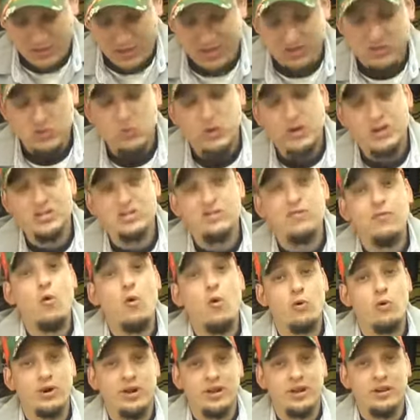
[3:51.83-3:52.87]
Next one is
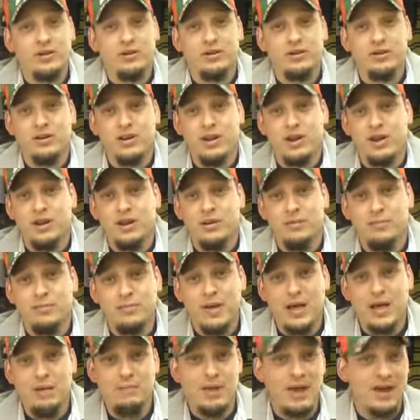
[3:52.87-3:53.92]
forward it.
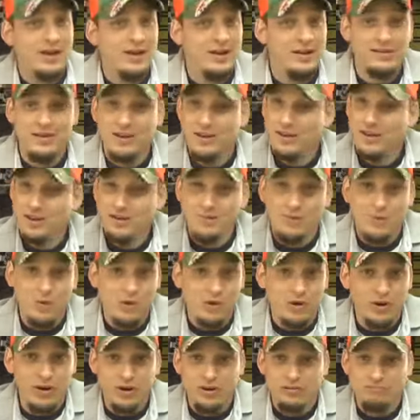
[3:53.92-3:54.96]
I'm not going to tell you how to
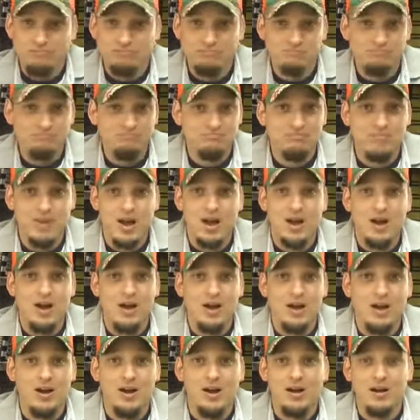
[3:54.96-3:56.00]
forward it.
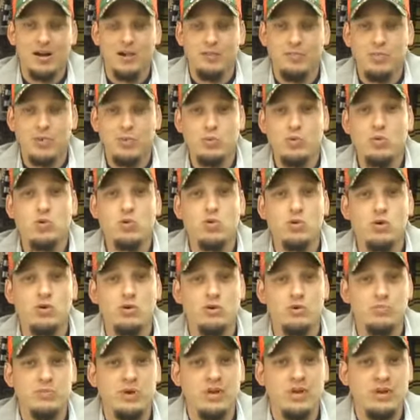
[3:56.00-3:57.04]
People who work
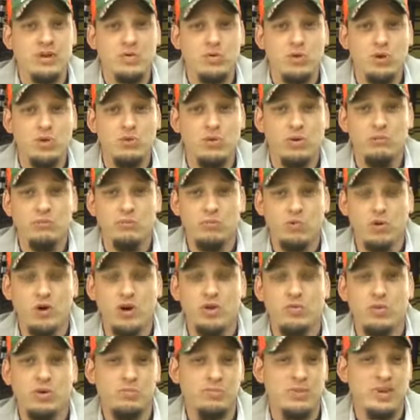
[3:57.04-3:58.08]
with me on a
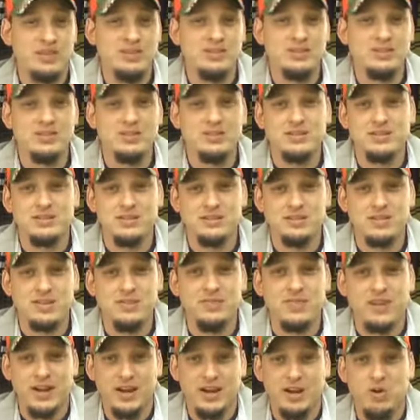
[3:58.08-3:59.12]
one-on-one basis, this is
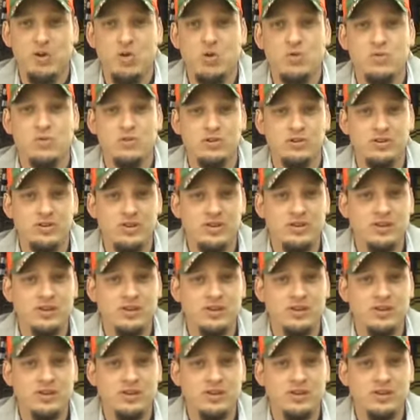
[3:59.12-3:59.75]
stuff that I go over in